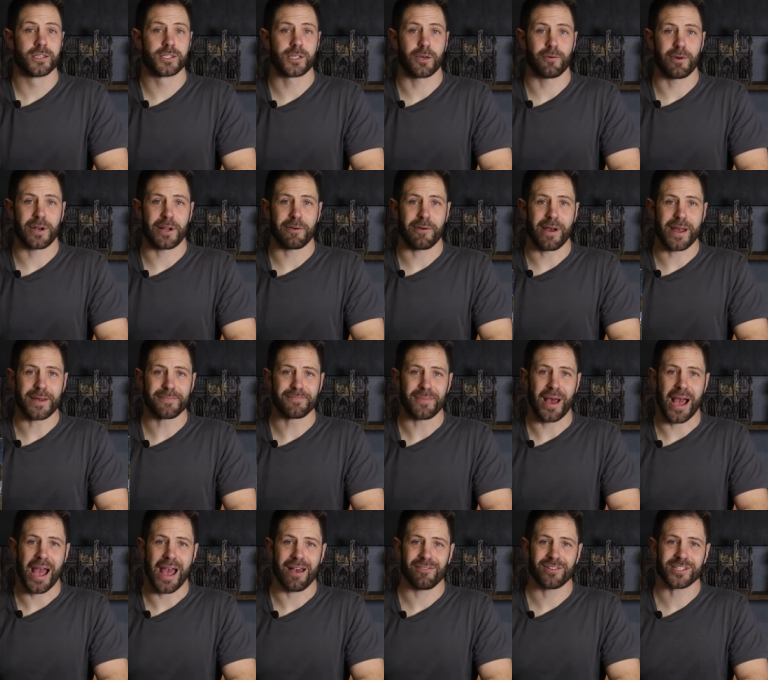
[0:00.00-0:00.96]
So anyway,
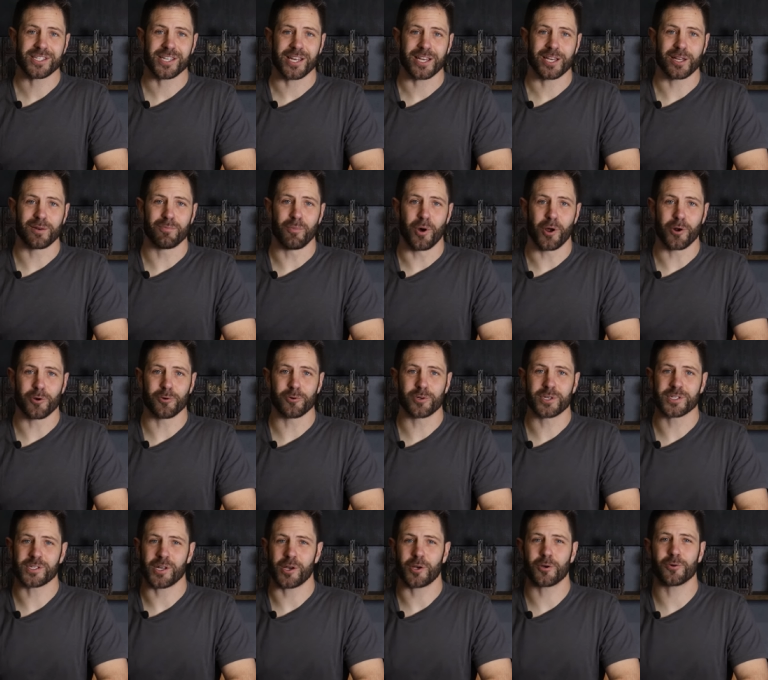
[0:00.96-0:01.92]
I have a second model
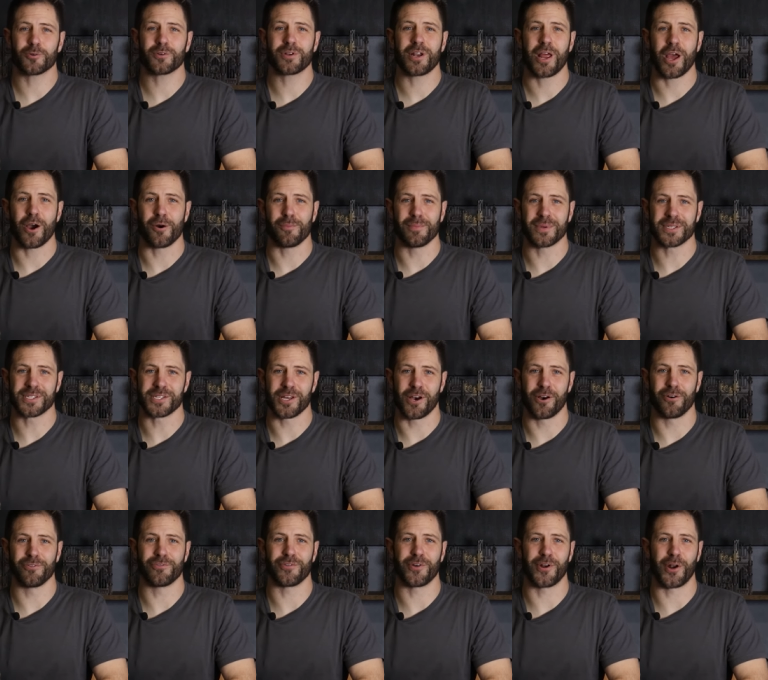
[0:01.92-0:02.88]
because I couldn't help
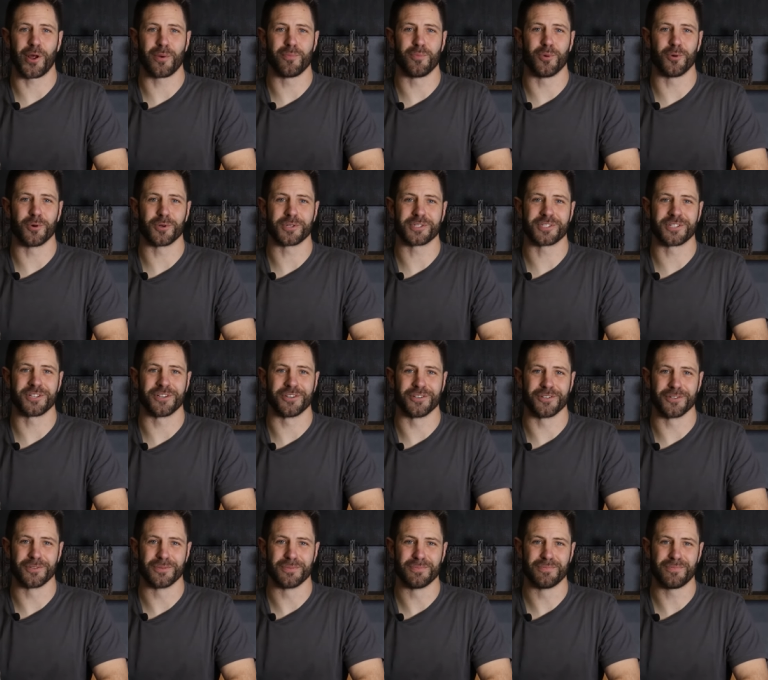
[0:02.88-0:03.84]
myself and I bought
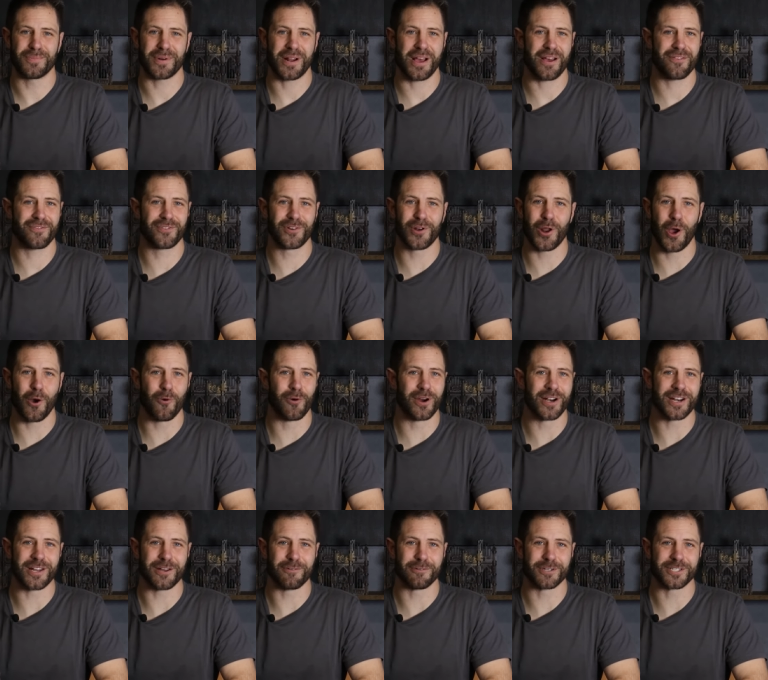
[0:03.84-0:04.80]
two, but I have no
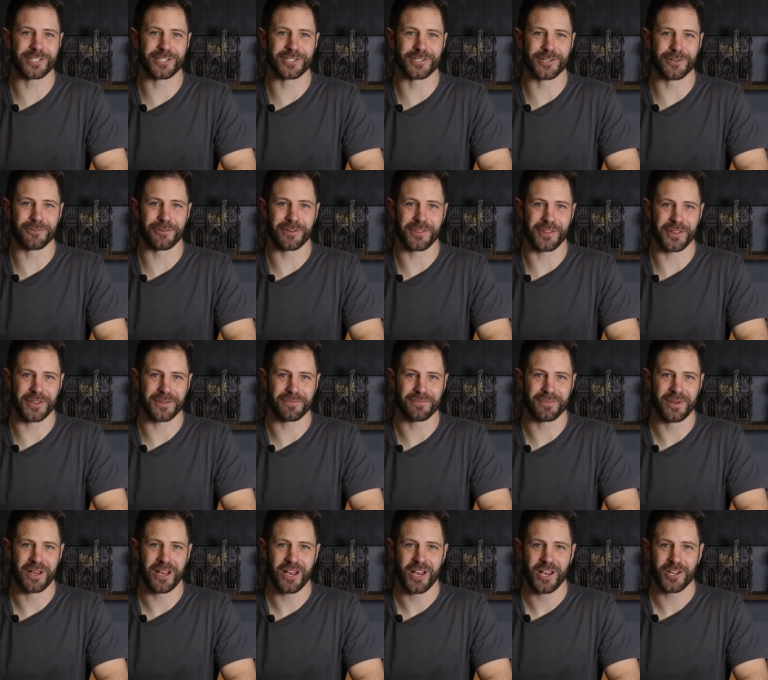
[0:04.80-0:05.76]
idea what to do with it.
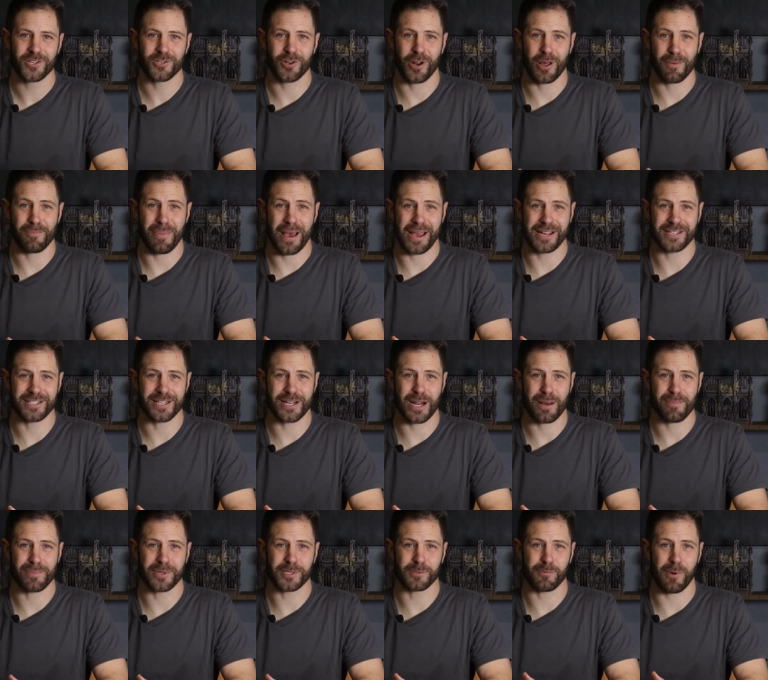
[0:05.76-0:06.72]
Should I paint it
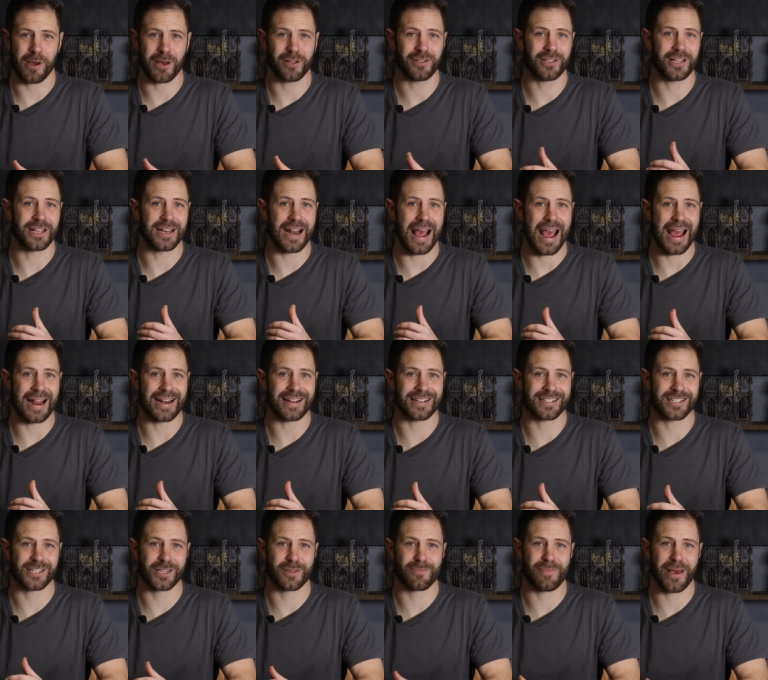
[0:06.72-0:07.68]
up as well and add
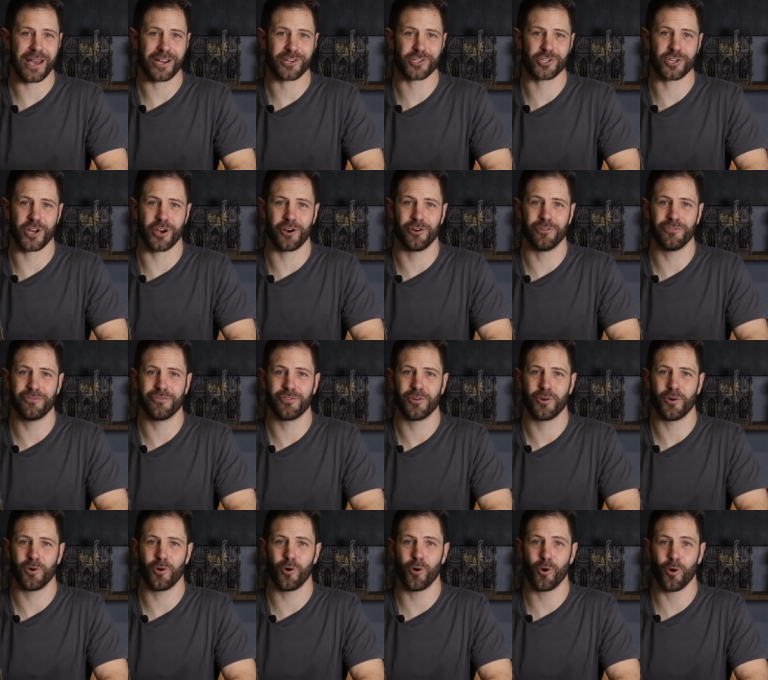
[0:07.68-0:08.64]
it to the back
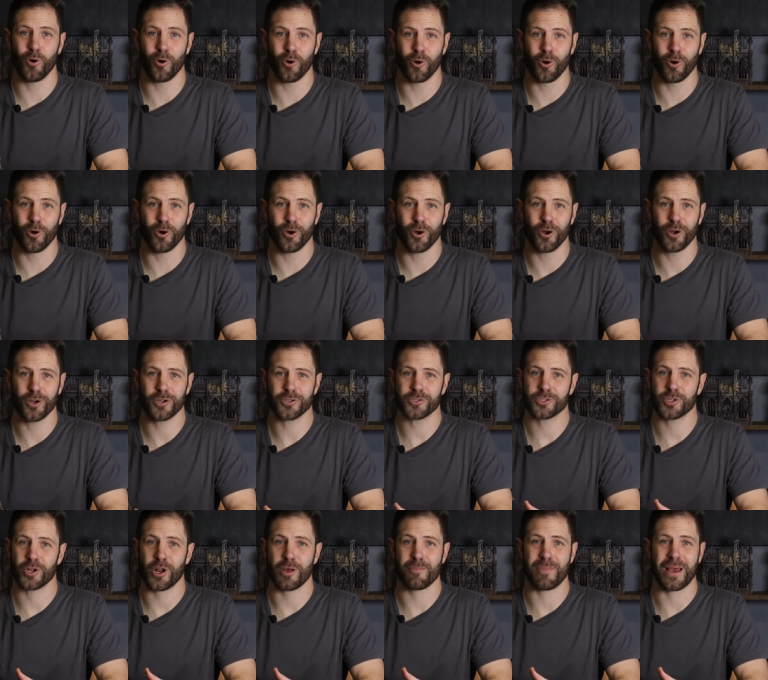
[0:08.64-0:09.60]
shelf? Or
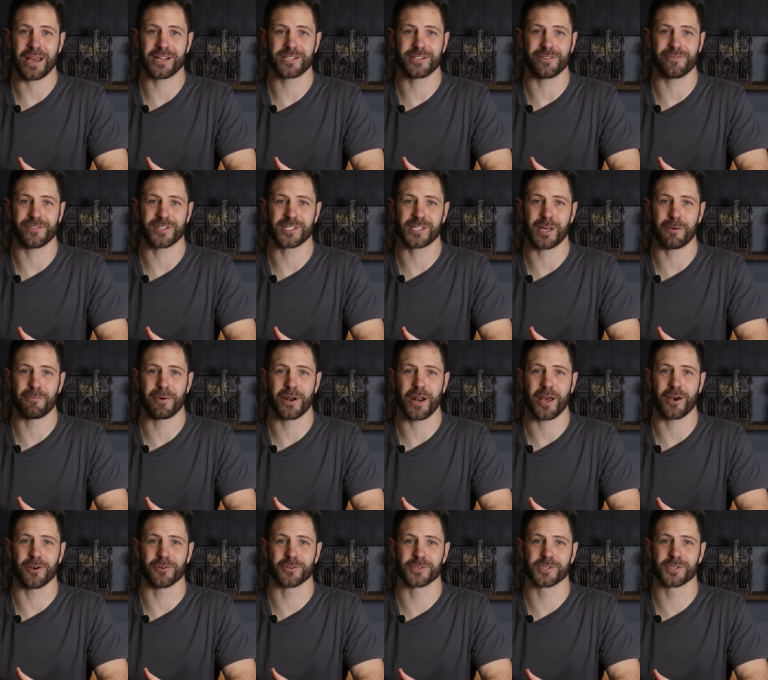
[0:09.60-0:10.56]
should I paint it for
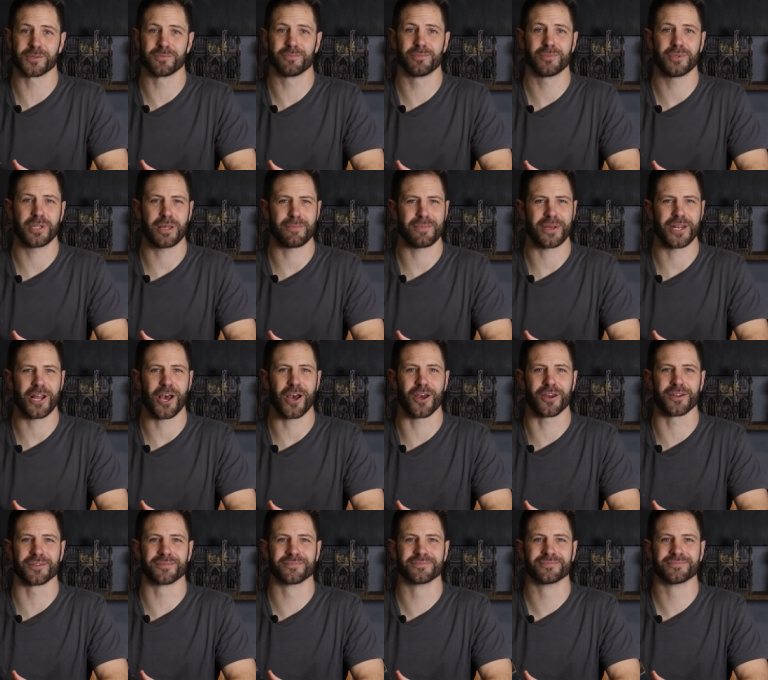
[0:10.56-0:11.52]
someone else? Let me
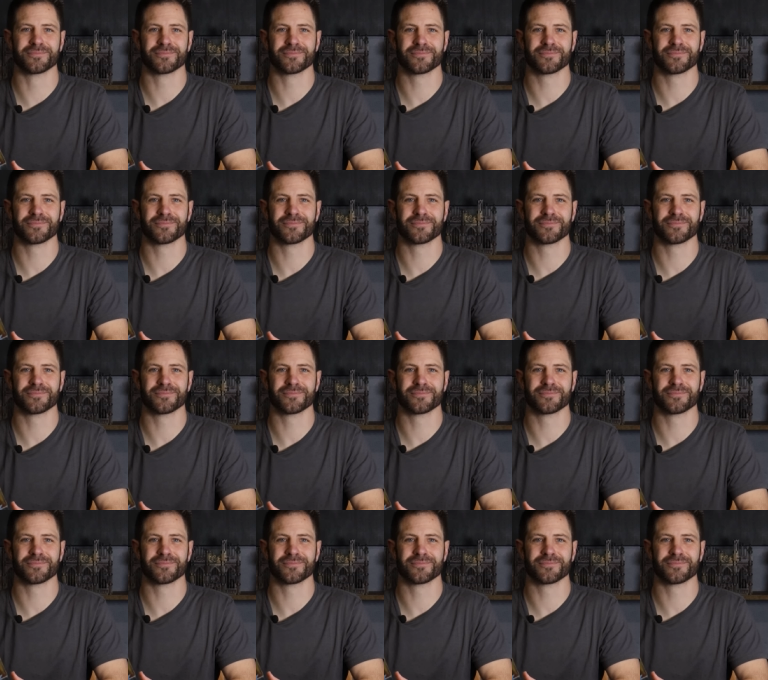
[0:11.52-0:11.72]
know.